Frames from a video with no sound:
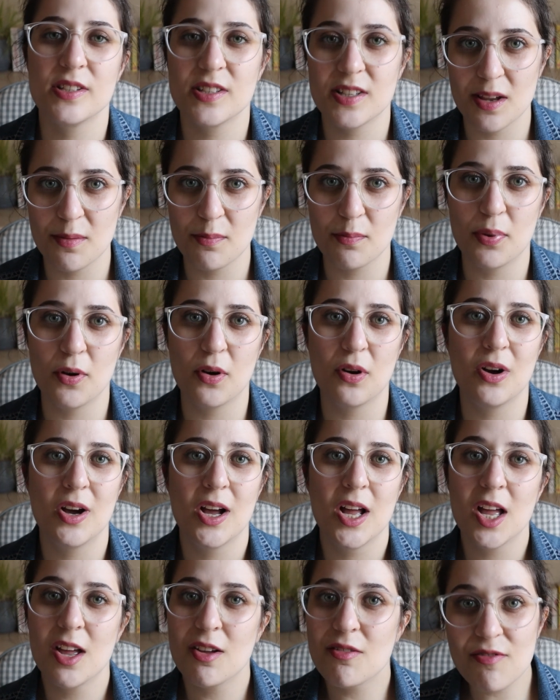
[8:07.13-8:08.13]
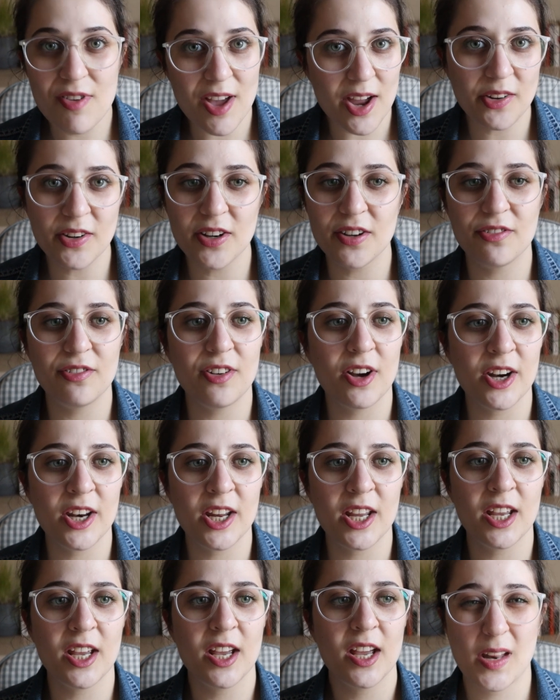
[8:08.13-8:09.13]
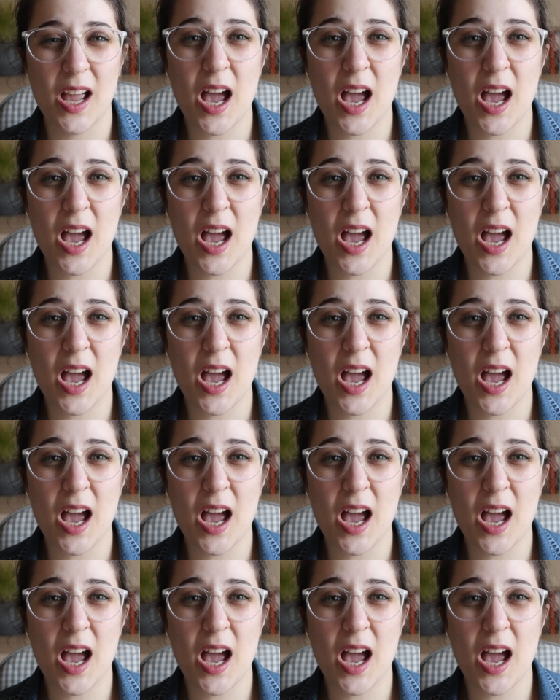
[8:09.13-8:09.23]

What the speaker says: simple, very funny.